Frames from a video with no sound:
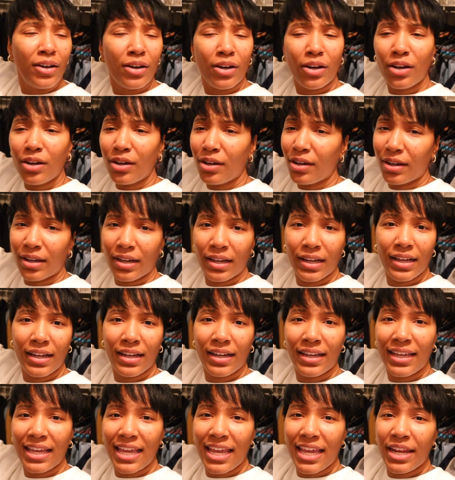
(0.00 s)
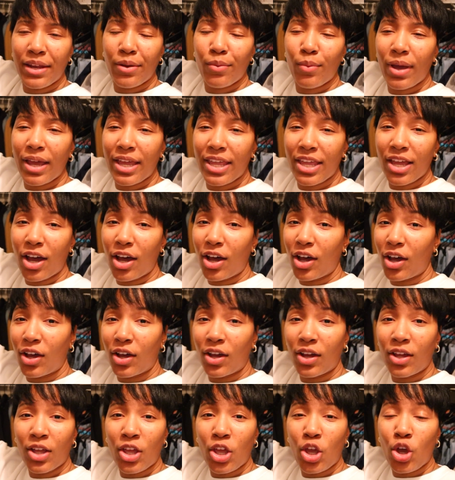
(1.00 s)
Whew. Anyway,
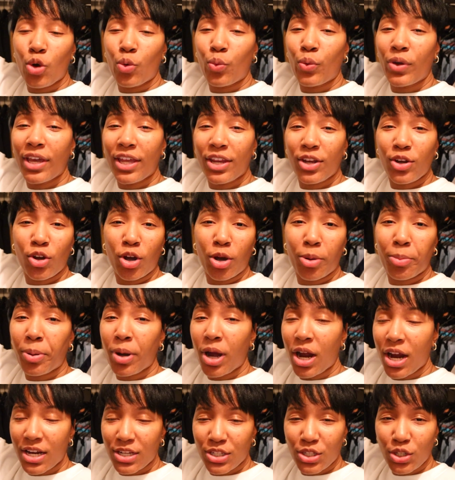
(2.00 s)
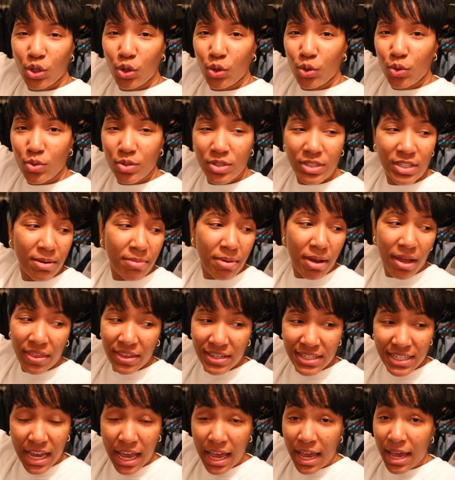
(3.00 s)
y'all, we'll do a part two some
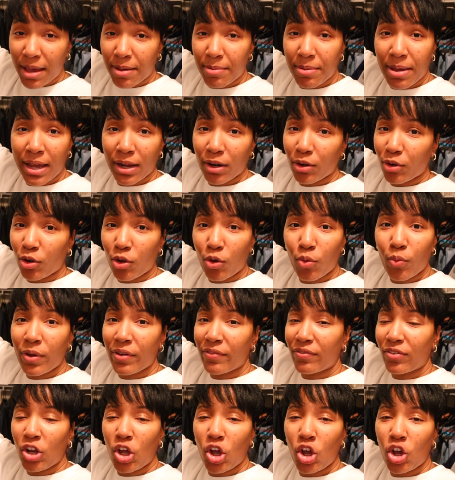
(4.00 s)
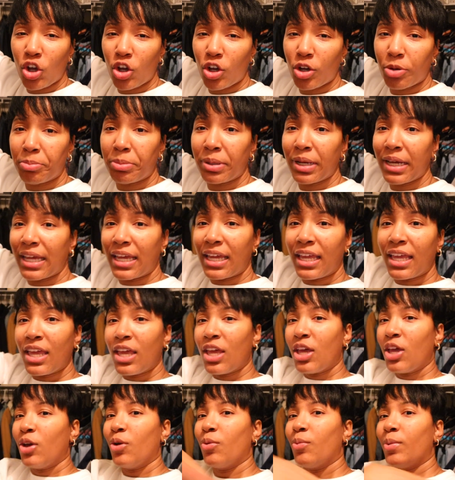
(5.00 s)
other time. I don't know what vlog, but
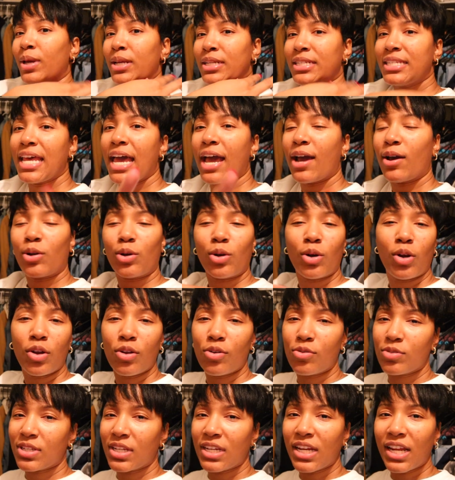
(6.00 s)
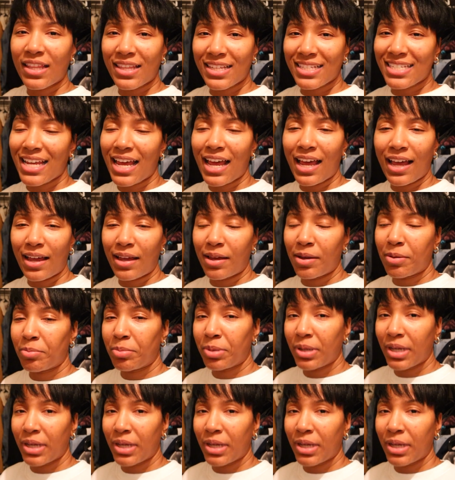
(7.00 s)
we'll tackle the clothes another time.